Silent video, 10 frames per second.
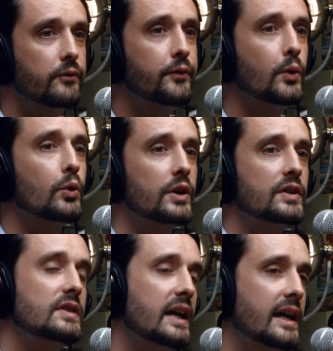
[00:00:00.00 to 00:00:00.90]

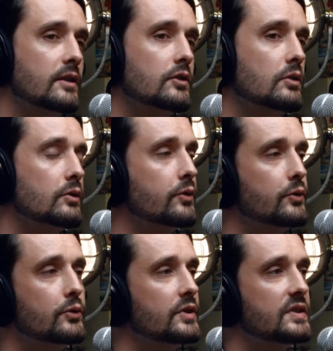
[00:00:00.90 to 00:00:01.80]
force Angelo
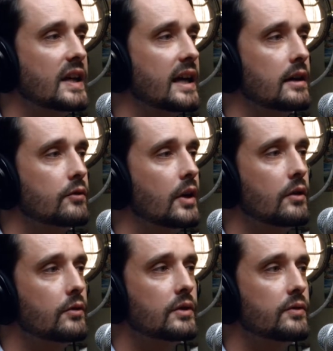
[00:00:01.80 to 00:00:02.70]
through to second
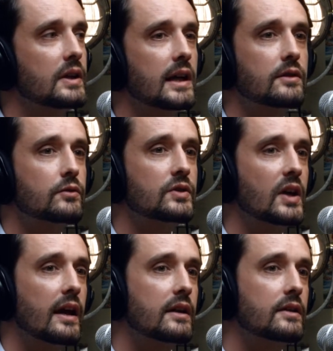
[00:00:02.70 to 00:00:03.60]
round if he gets
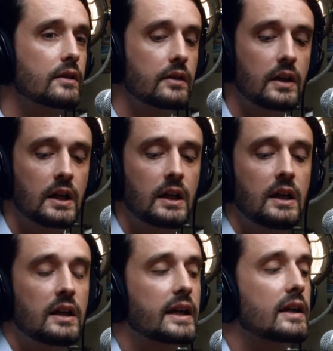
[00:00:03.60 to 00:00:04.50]
rejected.
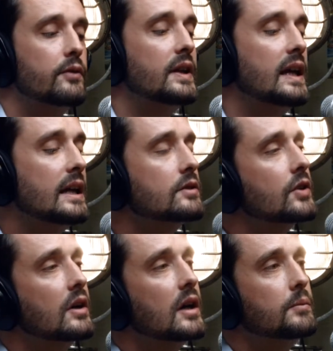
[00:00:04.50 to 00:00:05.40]
Yeah. Like if the
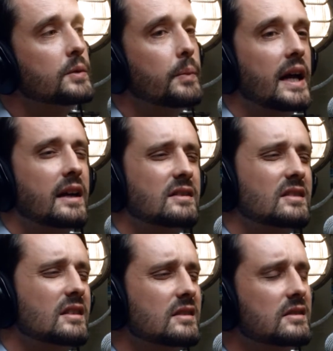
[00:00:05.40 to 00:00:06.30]
HR comes back and
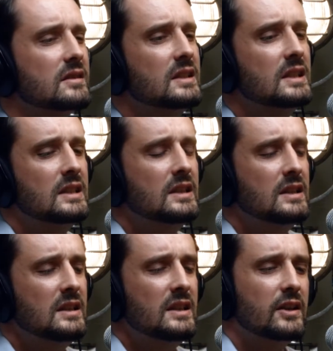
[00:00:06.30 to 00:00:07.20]
says,
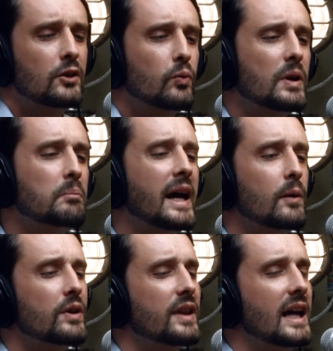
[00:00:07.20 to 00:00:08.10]
we met
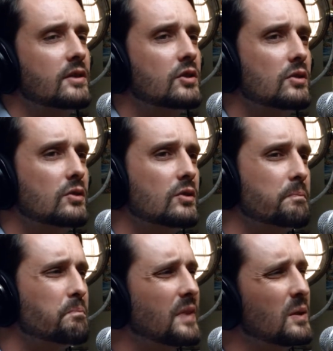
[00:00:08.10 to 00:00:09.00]
with Angelo
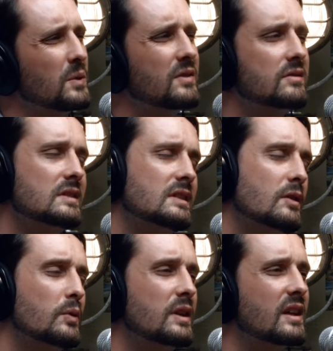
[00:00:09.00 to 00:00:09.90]
and
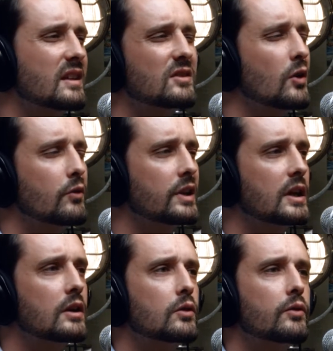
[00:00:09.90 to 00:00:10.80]
we think he's not really a
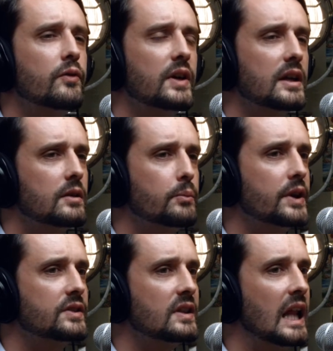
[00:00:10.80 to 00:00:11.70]
good fit
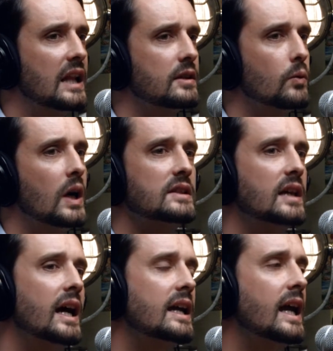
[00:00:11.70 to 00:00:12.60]
personality-wise.
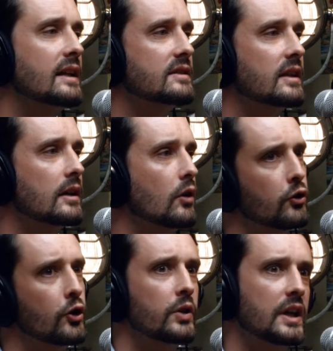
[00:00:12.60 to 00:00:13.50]
I can't say, oh,
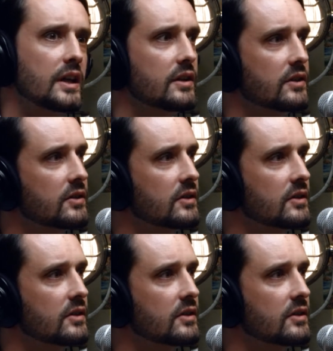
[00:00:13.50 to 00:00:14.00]
no, he is.